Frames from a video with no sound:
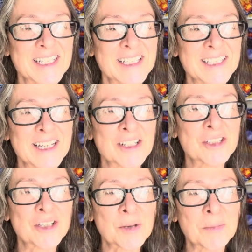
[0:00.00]
Yeah, you
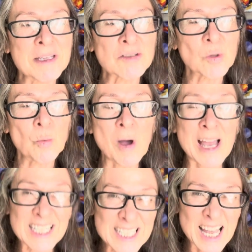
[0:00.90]
took me out to
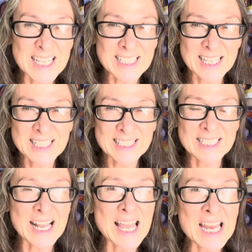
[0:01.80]
wine, dine, sick,
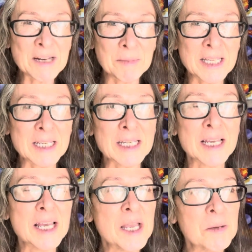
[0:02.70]
deny me,
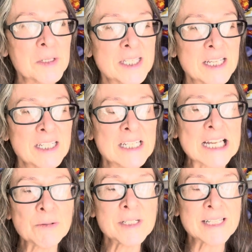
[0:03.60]
but didn't
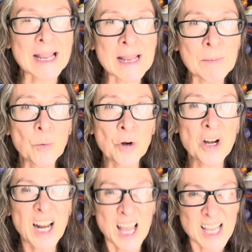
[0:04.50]
hear a damn
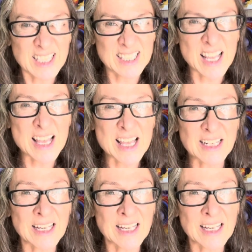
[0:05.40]
word I said.